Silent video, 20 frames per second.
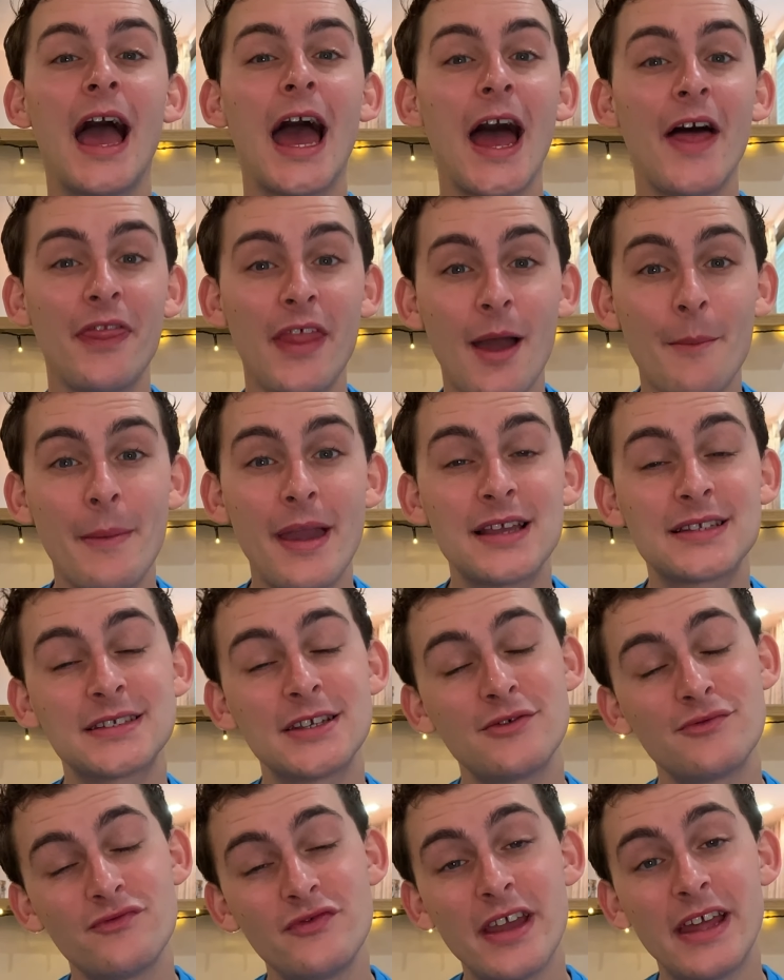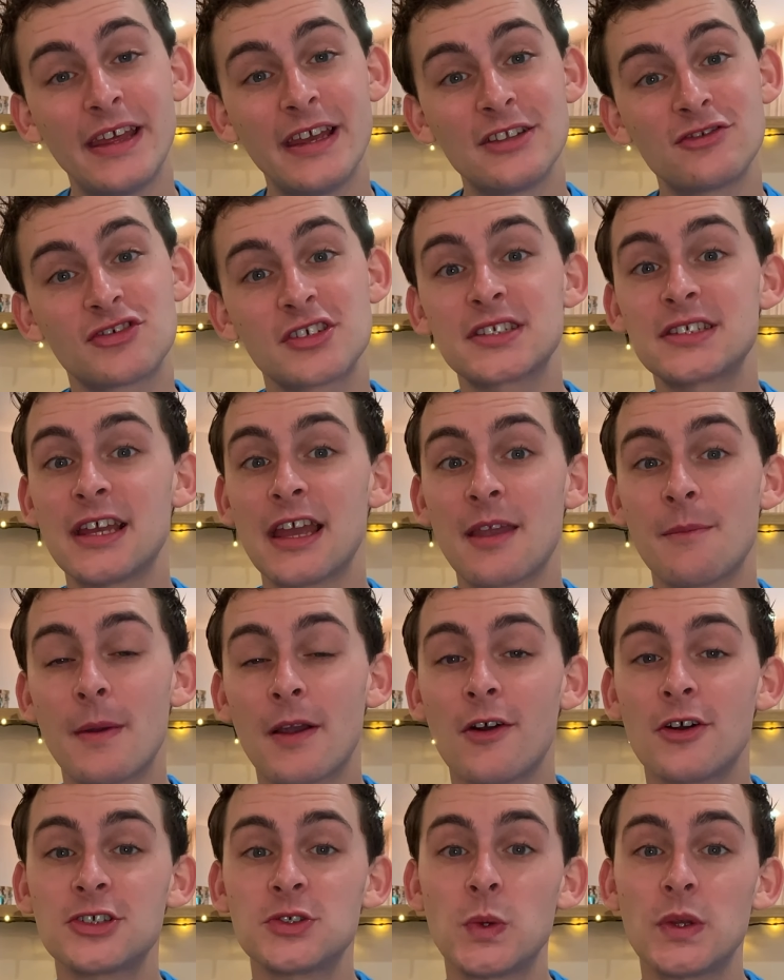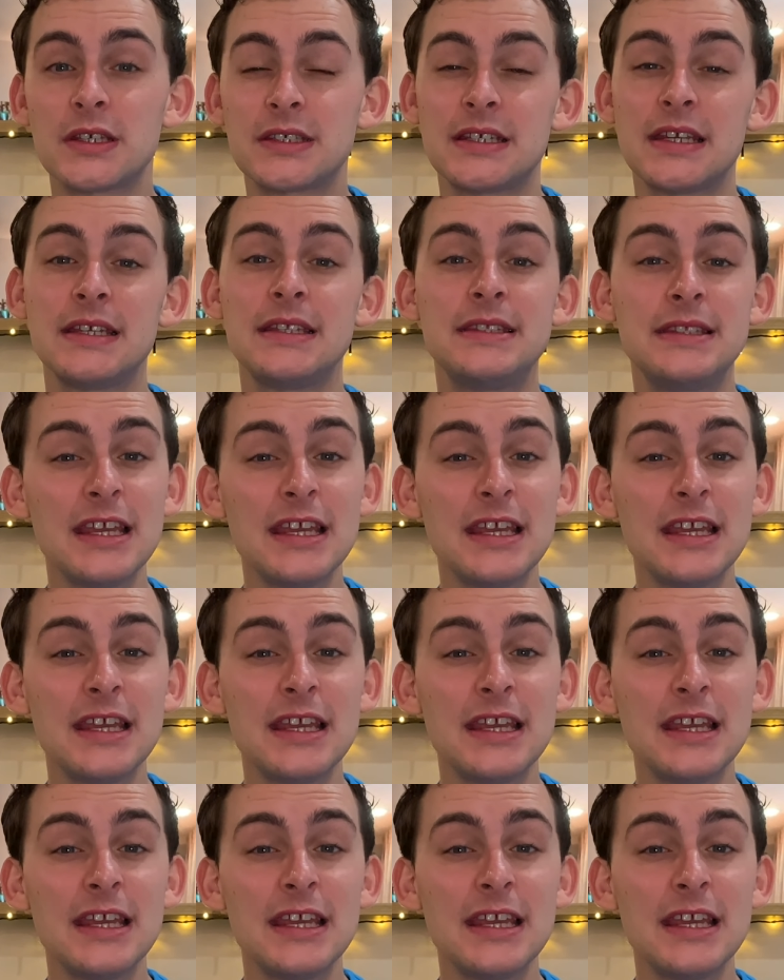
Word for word: and that makes it really interesting because we see